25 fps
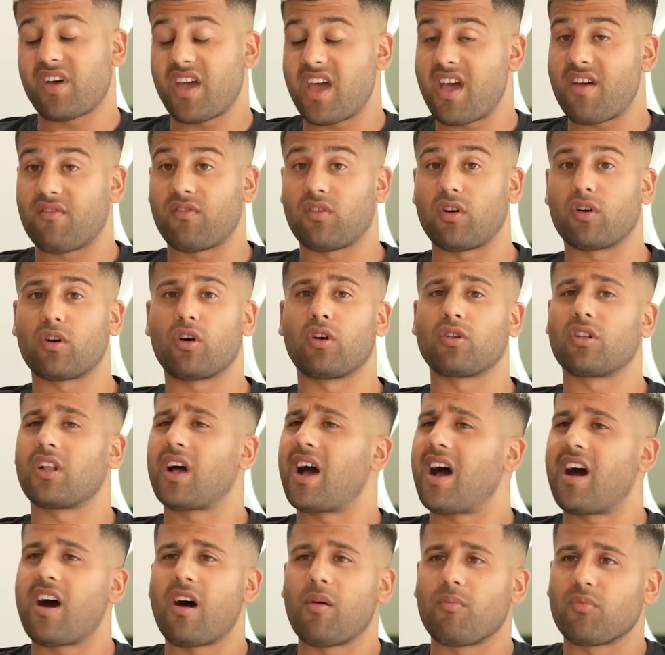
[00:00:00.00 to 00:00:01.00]
ever gone
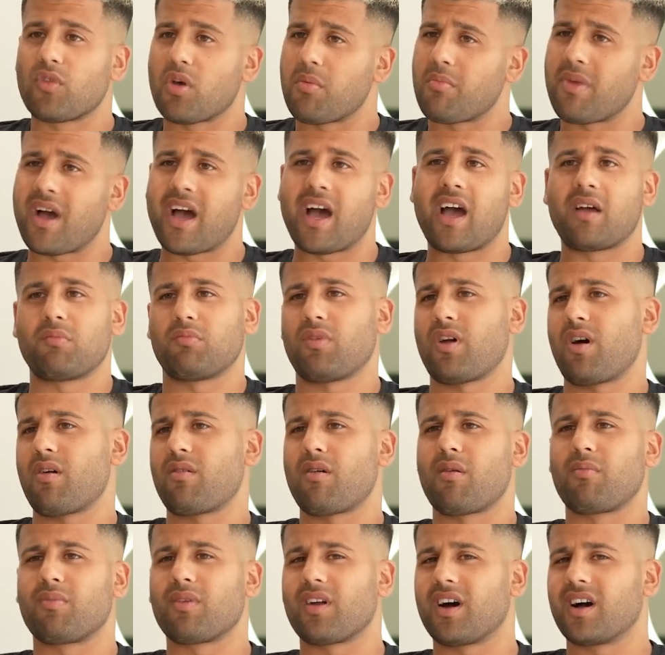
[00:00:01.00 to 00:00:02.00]
like I'm the man, blah
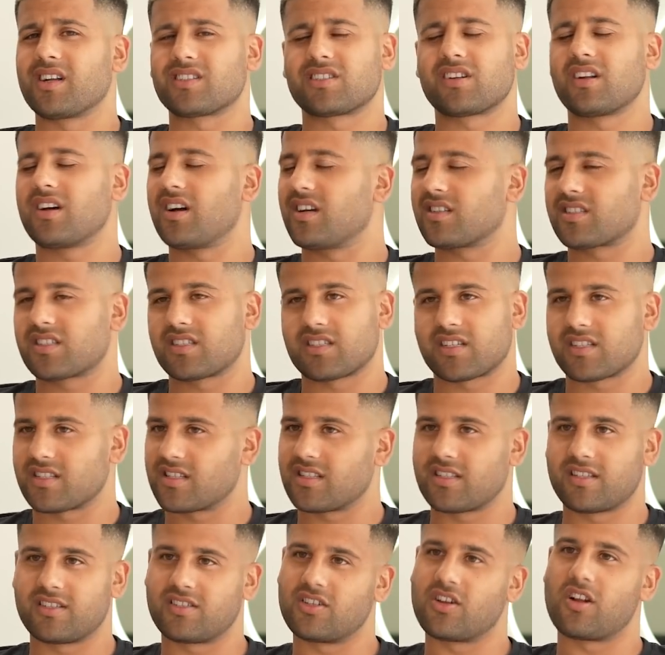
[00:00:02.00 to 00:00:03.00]
blah blah. Do you know,
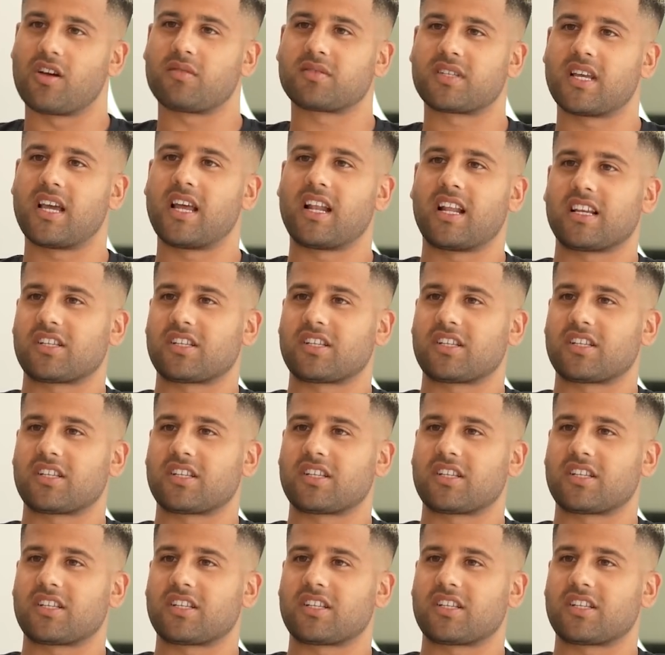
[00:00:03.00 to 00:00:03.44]
you know what I'm saying?